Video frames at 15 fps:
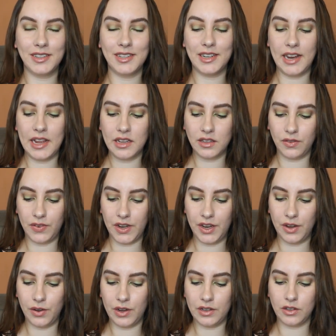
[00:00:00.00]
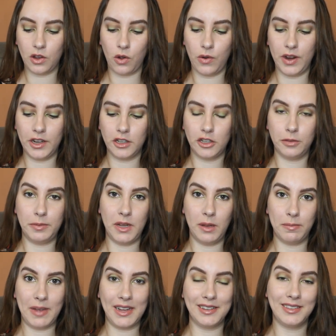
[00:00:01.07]
Today's video is going to be
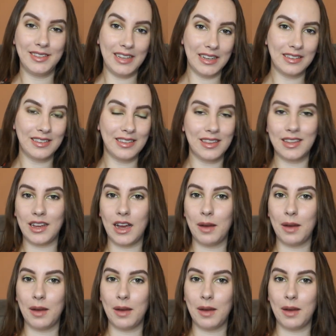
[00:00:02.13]
my sixth